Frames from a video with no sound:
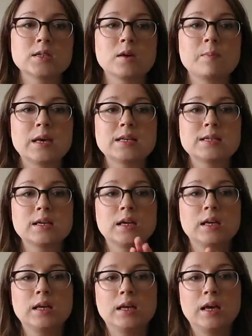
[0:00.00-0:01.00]
So
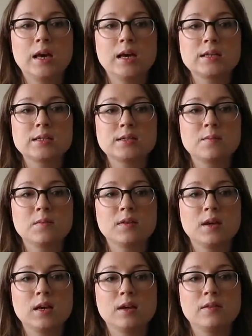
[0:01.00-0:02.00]
basically it has
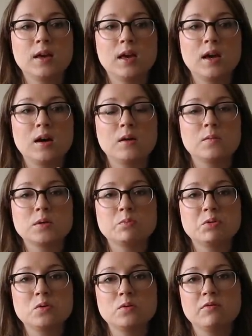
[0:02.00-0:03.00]
something in it that
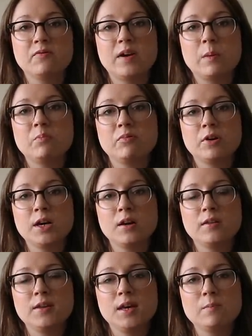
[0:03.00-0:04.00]
helps pull the fabric.
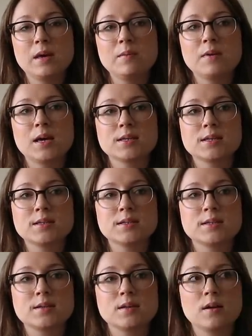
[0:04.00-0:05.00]
I think it maybe
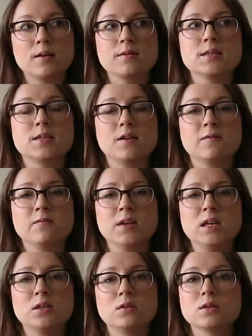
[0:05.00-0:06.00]
has another set of
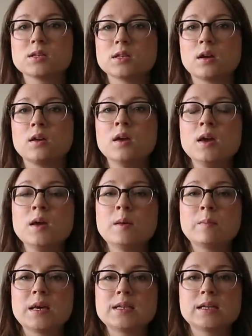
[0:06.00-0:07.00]
feed dogs. So
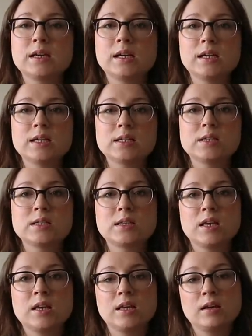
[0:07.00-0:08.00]
basically
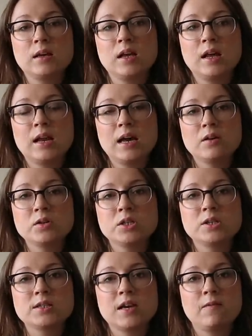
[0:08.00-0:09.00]
it allows
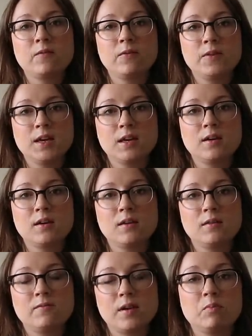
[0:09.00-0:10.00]
you to have
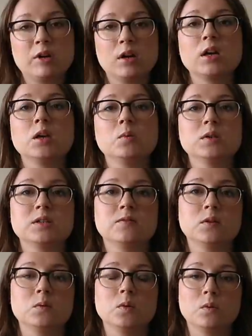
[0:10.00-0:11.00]
thicker fabric like you would
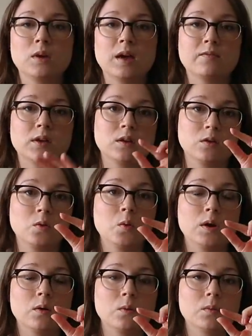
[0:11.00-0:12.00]
if you were having a
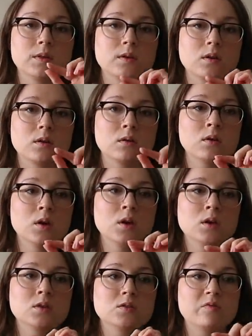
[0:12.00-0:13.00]
quilt with a
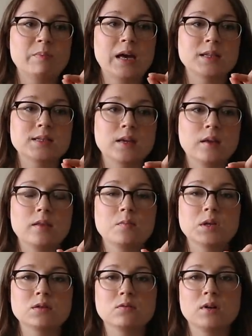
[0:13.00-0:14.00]
sort of batting in the
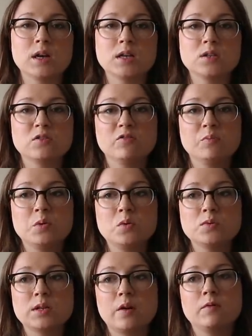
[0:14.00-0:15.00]
middle, and it sort of
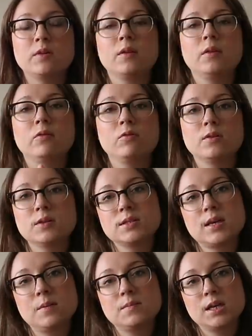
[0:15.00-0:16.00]
pulls everything through at the
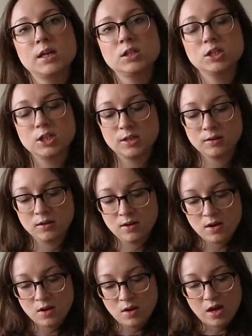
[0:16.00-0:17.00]
same tension,
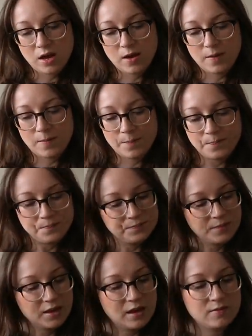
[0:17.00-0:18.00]

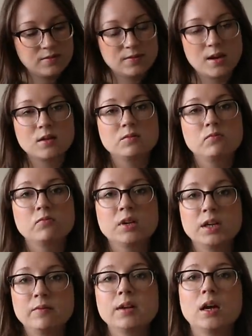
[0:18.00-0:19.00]
and that's
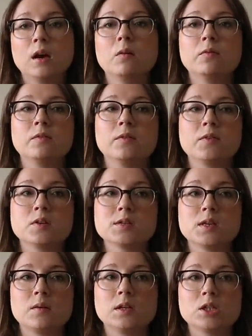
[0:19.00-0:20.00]
really, really helpful if you're
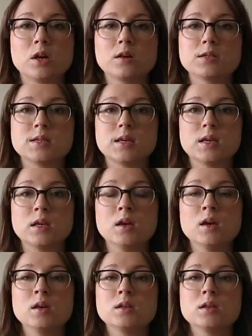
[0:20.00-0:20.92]
sewing jersey.